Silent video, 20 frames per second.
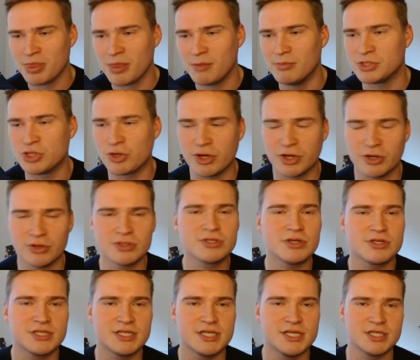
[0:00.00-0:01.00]
But you can also
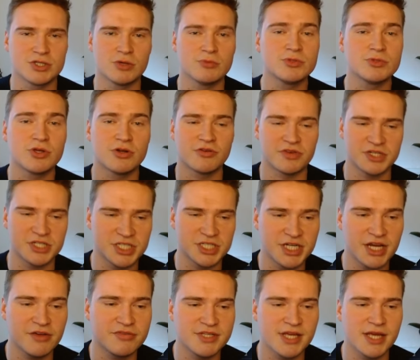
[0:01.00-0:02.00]
see some sort of a
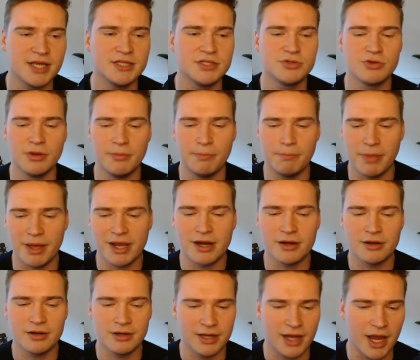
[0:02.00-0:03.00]
shift into the
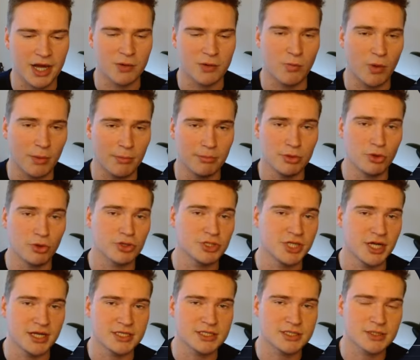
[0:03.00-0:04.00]
bigger layer one
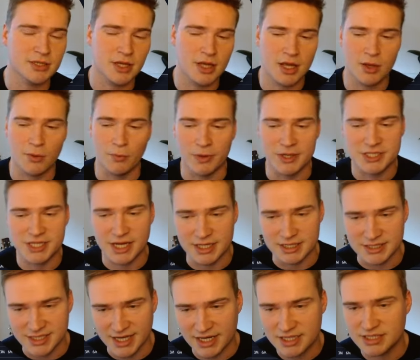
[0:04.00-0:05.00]
blockchains, which
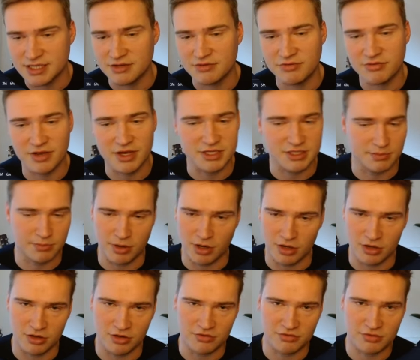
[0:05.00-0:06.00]
Injective is a
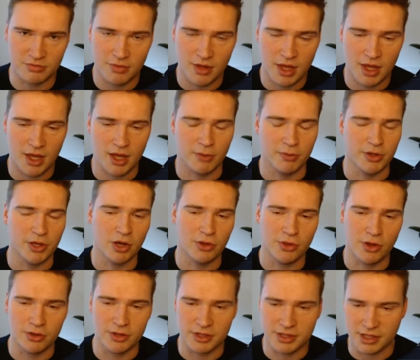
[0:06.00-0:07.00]
part of. And we all
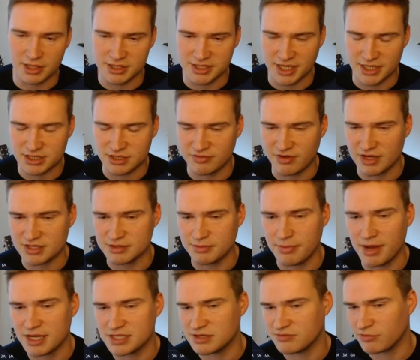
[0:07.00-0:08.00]
know that Injective has a
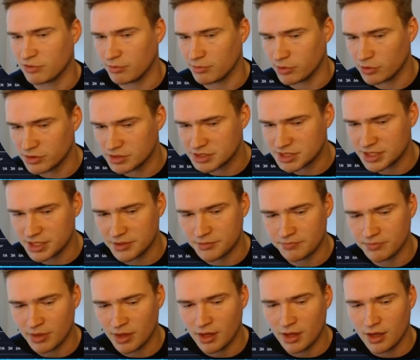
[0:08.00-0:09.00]
massive community,
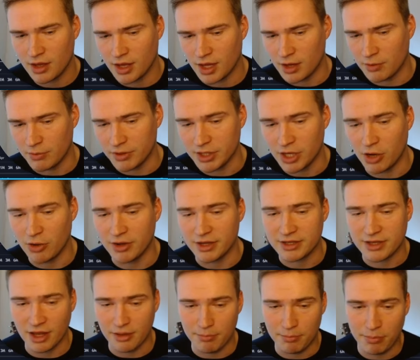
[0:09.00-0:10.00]
and we know it
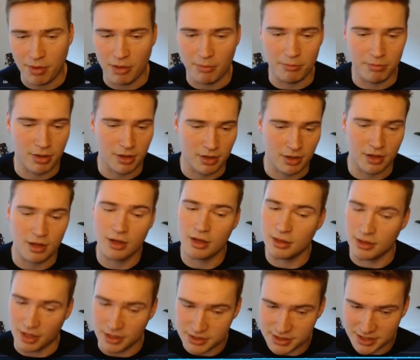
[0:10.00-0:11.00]
can pump a
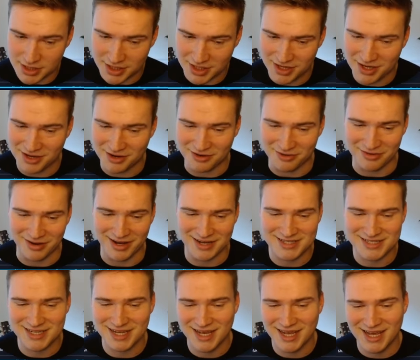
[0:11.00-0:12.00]
lot. All
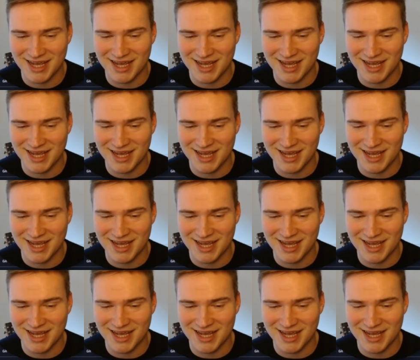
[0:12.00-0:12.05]
right.